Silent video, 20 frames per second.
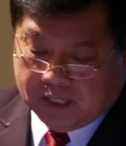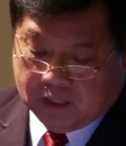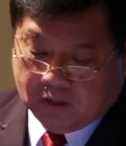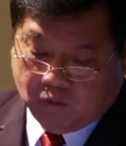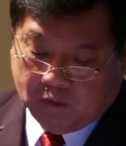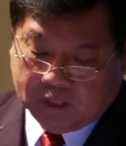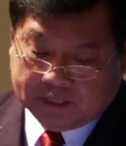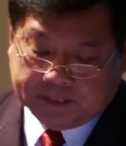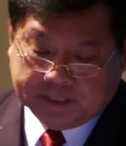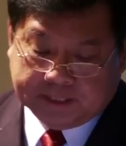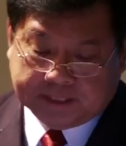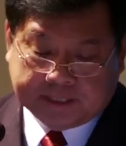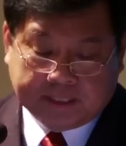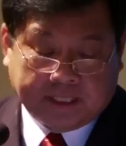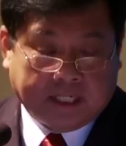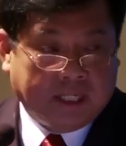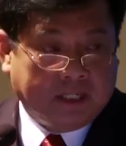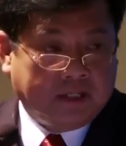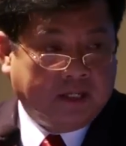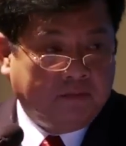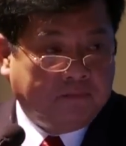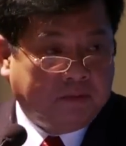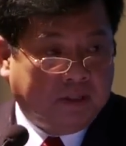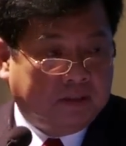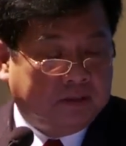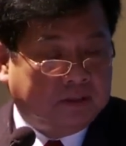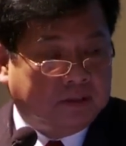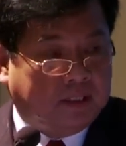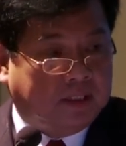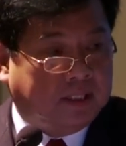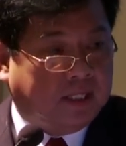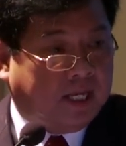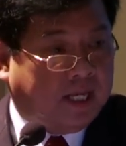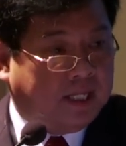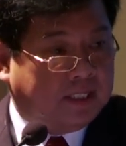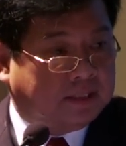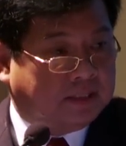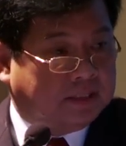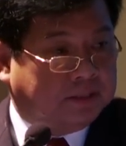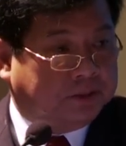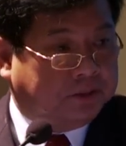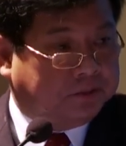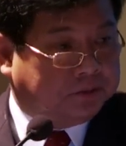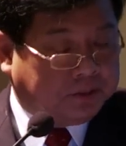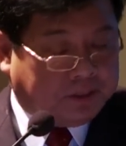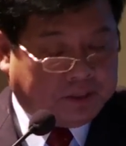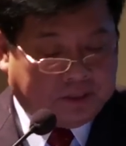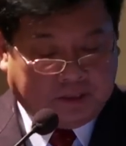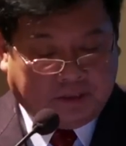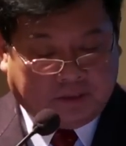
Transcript: which is given as a return